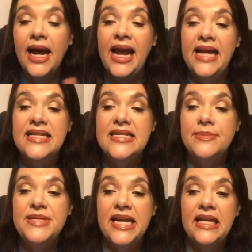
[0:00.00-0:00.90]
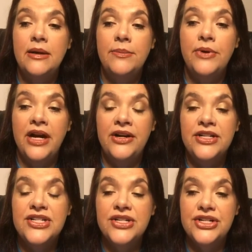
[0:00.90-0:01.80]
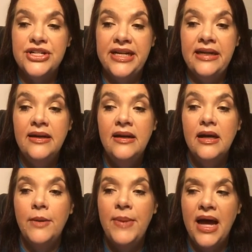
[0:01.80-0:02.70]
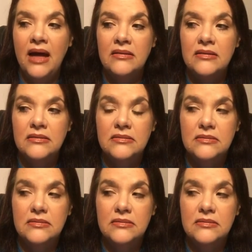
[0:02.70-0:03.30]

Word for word: I had to stop taking it prior to surgery about